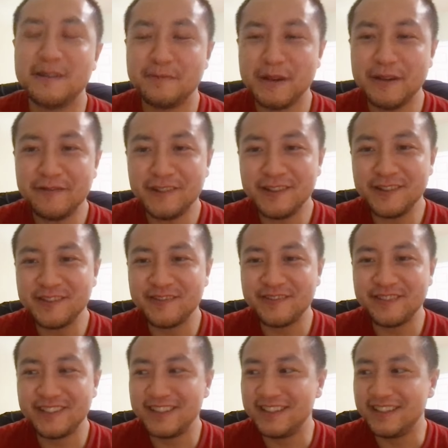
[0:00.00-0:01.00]
My
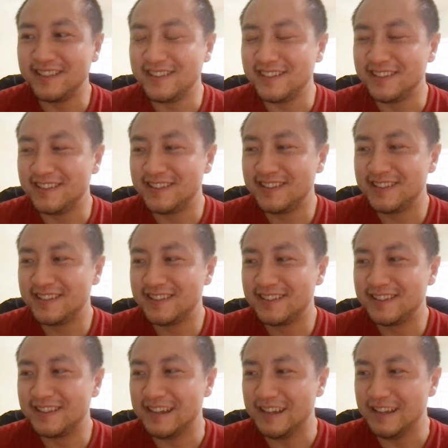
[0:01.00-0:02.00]
philosophy is,
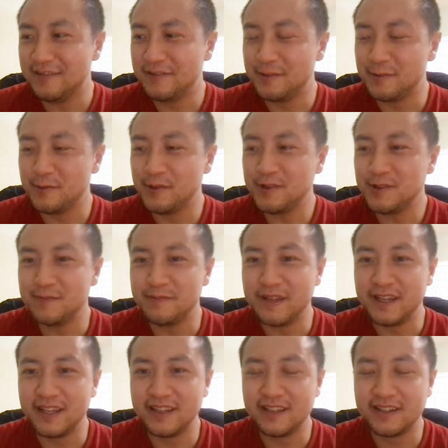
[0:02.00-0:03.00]
if you want to
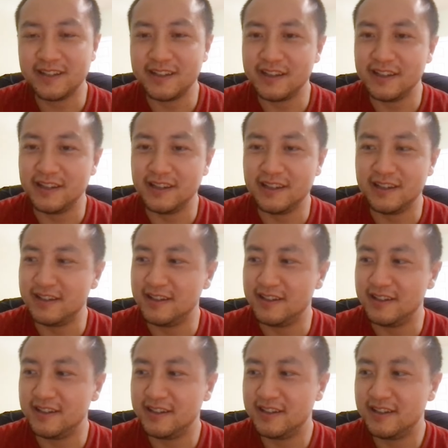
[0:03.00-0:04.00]
make
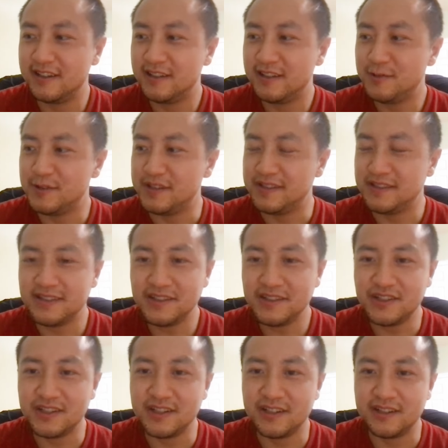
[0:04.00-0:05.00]
a
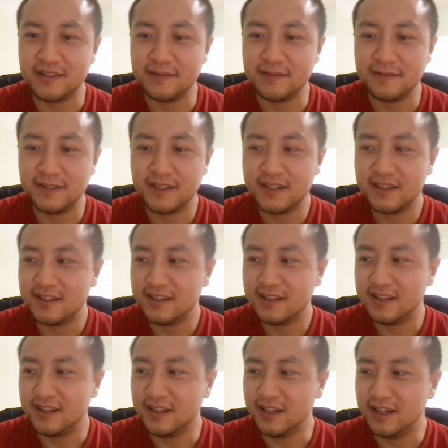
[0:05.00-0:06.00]
transition,
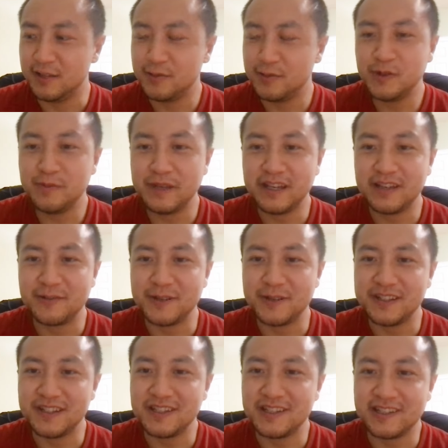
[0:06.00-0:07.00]
you want to make a
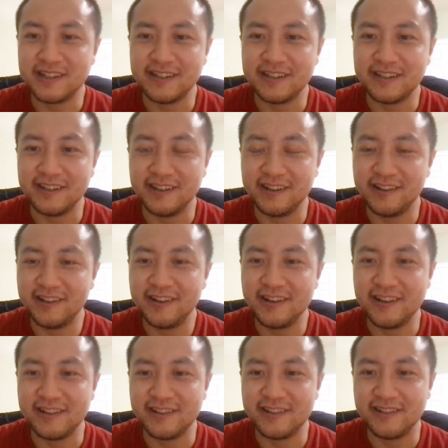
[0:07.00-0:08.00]
transition
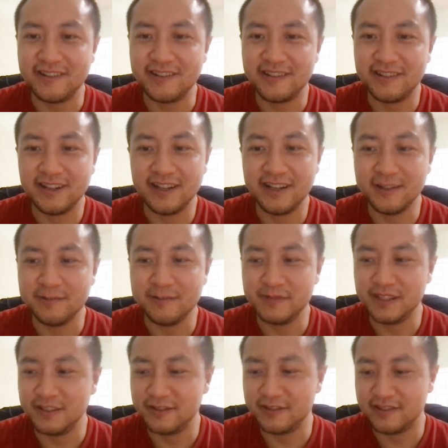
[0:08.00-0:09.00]
earlier
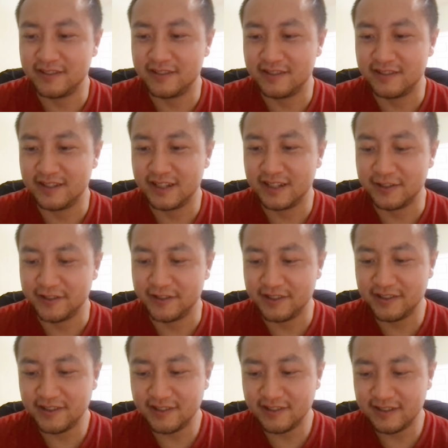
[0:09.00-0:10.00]
in your
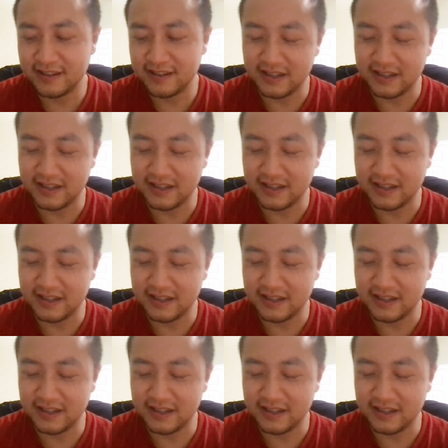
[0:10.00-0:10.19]
career.